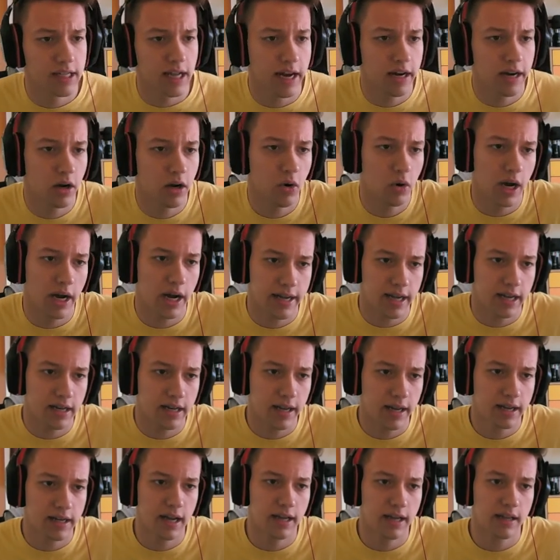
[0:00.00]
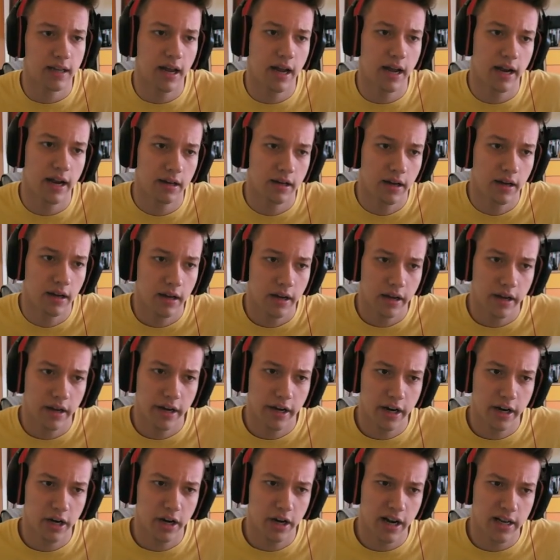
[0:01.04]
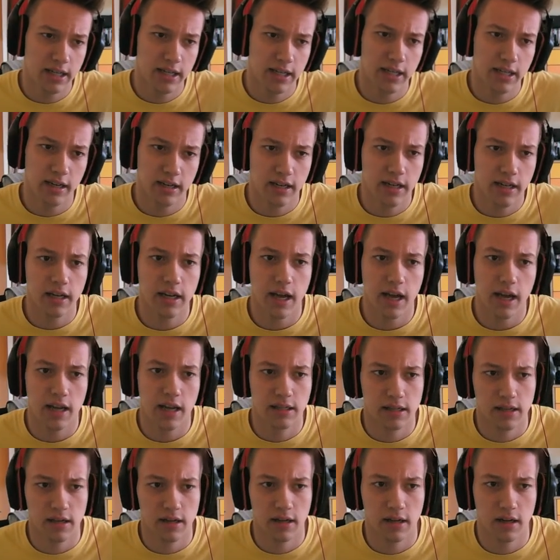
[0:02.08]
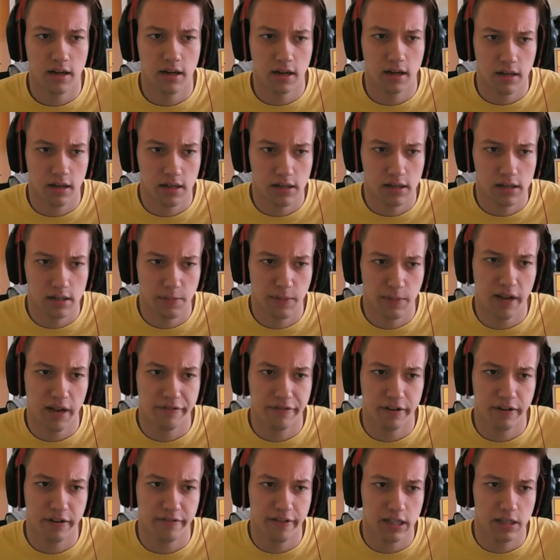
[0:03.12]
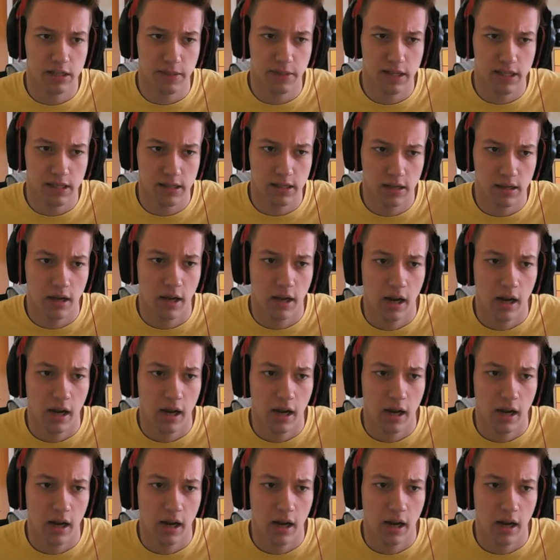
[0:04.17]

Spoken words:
I know I can take that. And here I see that he has SPDF investments.